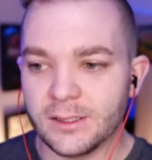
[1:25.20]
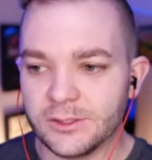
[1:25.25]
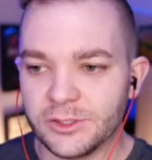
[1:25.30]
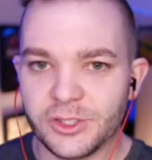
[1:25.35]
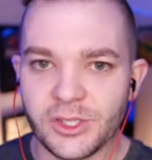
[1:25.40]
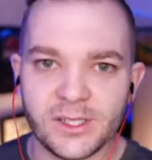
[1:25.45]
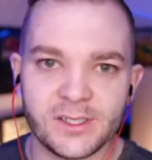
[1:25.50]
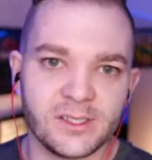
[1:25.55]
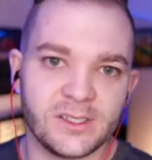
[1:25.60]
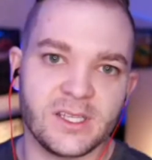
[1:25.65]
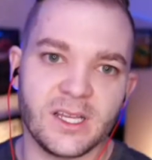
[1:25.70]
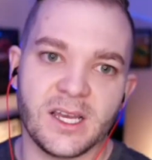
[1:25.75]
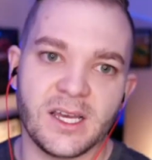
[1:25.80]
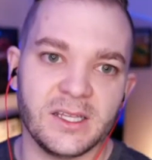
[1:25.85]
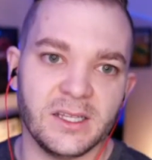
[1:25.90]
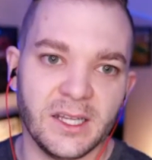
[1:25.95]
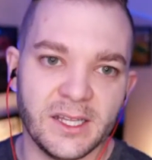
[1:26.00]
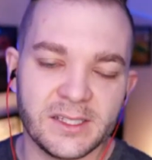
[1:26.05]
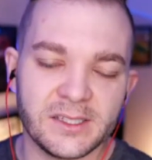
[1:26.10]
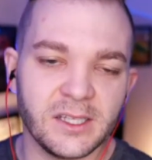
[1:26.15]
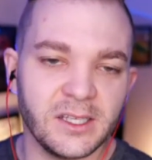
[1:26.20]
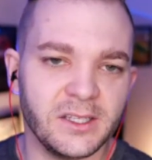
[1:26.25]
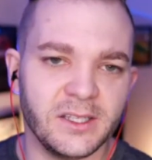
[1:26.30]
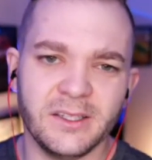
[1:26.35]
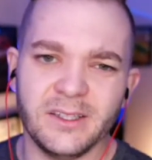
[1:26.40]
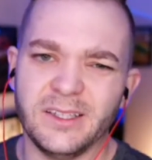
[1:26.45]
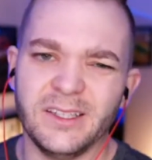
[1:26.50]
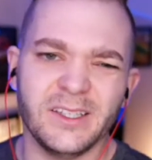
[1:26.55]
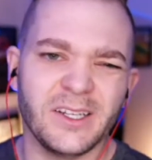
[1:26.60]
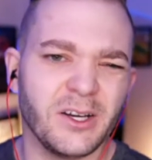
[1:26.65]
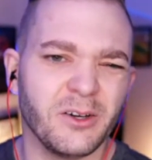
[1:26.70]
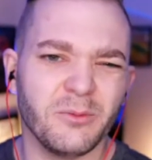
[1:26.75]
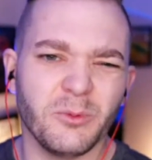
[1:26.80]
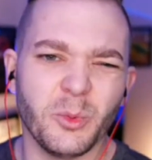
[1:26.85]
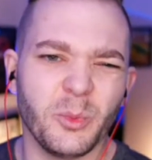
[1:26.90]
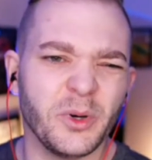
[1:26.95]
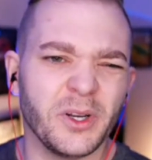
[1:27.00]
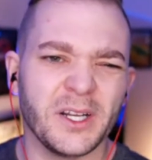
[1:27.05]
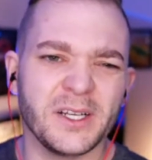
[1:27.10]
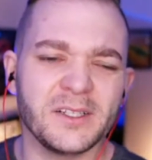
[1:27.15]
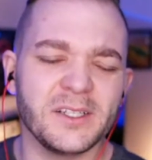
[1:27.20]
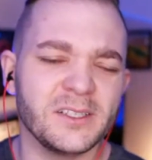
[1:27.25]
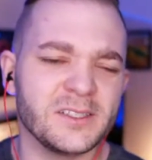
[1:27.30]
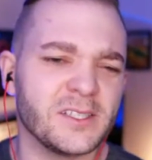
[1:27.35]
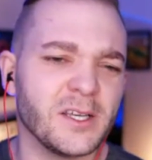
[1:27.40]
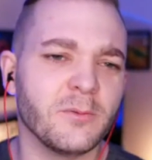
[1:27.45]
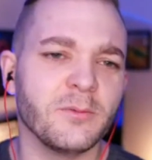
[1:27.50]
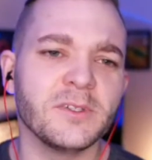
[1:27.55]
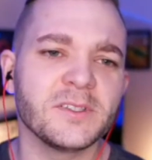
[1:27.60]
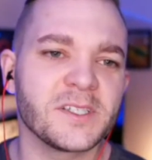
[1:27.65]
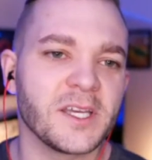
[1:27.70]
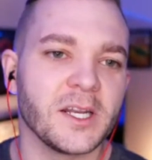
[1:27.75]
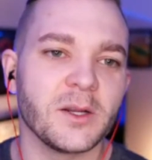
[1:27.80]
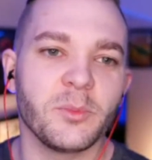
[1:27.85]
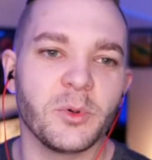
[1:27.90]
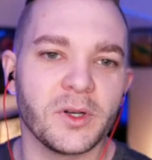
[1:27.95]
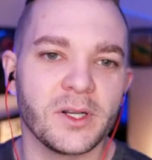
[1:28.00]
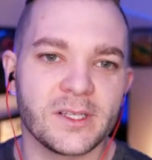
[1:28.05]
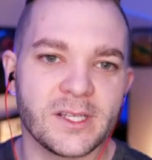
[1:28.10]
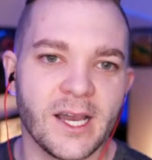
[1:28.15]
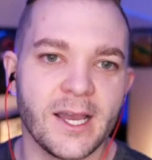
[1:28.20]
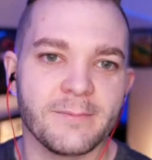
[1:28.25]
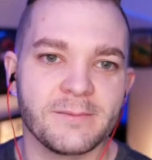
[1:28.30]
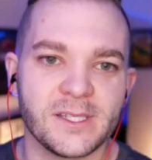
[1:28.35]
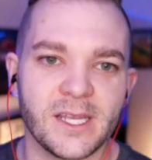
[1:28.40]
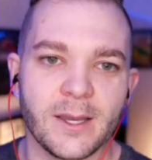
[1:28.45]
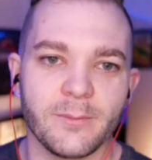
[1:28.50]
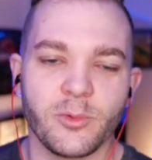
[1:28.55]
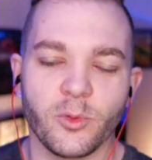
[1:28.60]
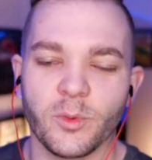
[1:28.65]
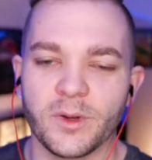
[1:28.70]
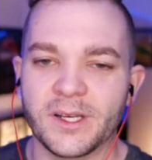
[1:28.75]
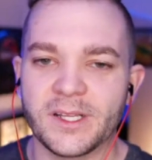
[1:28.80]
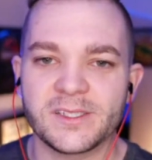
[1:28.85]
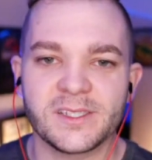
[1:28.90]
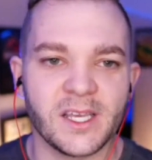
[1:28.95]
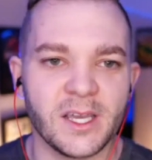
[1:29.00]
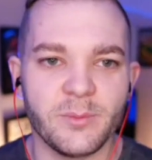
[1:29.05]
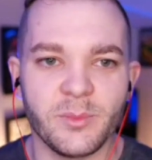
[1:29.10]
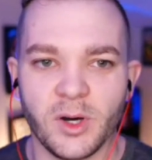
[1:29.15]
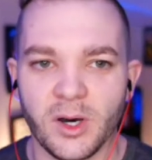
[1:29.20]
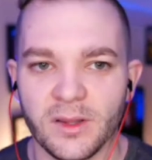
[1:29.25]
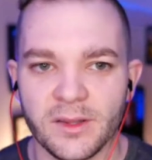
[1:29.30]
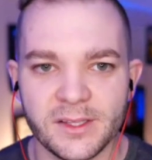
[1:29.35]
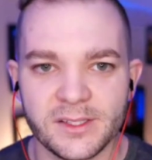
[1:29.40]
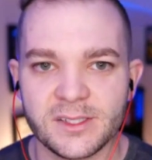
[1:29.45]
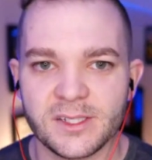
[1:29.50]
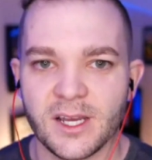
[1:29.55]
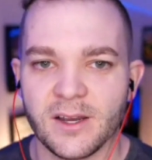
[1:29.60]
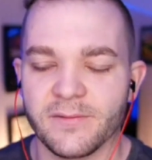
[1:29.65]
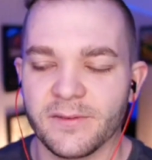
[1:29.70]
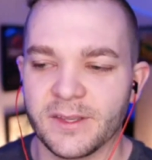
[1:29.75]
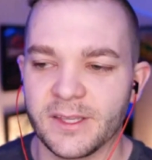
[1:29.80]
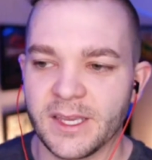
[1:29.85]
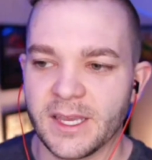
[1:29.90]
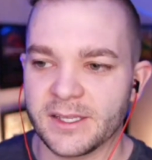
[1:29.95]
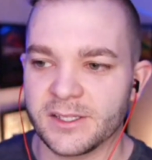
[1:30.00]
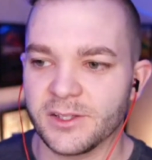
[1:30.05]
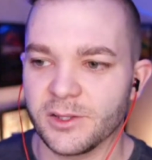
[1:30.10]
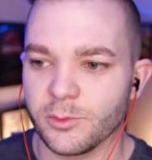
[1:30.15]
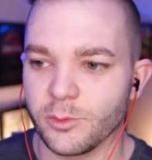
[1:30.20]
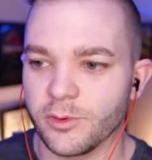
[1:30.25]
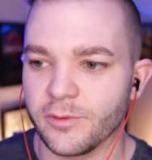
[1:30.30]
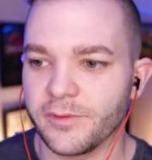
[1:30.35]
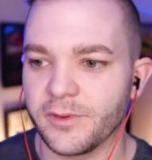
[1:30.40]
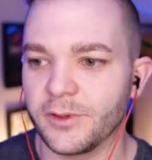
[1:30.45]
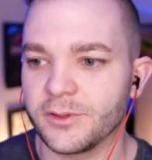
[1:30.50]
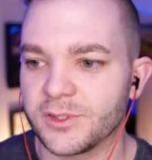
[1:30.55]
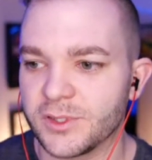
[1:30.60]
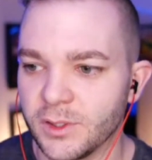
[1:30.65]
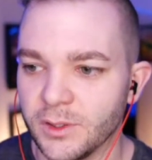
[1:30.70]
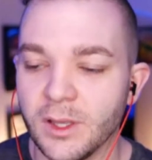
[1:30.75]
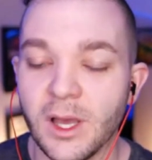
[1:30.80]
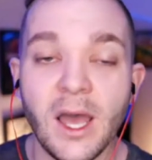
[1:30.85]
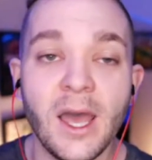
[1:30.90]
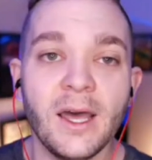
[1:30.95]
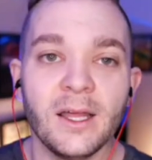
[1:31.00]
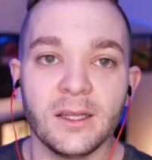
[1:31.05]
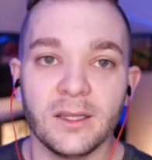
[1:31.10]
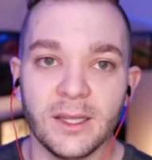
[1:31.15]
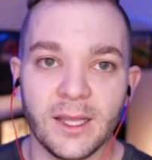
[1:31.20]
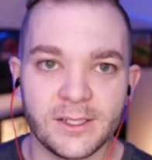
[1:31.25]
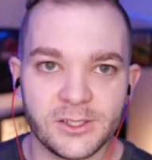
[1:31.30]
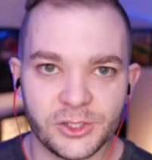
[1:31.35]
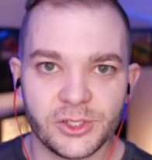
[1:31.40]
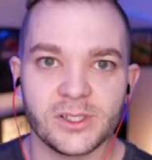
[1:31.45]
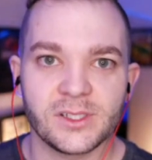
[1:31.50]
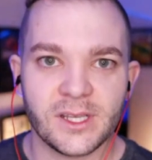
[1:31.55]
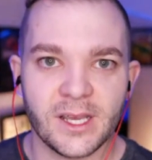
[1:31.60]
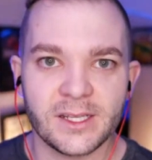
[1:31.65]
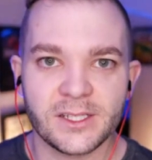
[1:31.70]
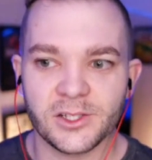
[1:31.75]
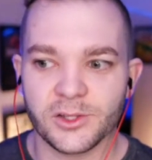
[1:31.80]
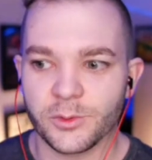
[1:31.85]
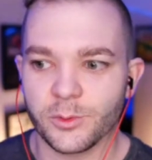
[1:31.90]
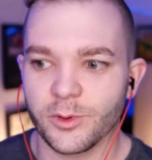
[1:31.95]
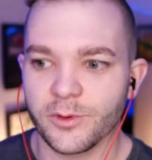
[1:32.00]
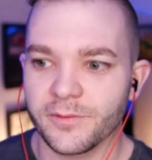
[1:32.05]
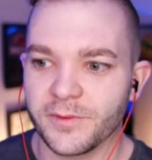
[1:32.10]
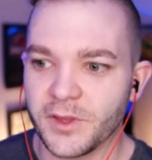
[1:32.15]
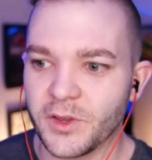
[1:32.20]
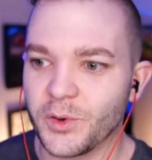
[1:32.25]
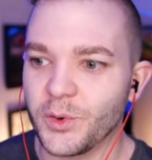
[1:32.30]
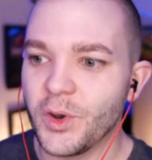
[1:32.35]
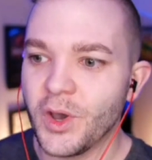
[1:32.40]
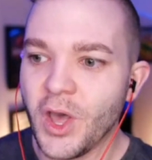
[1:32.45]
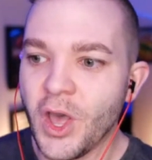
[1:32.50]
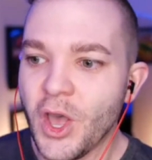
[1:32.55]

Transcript: just we'll put someone's going to put a timestamp of when to skip all this stuff and get to the review. So let's just get to the review.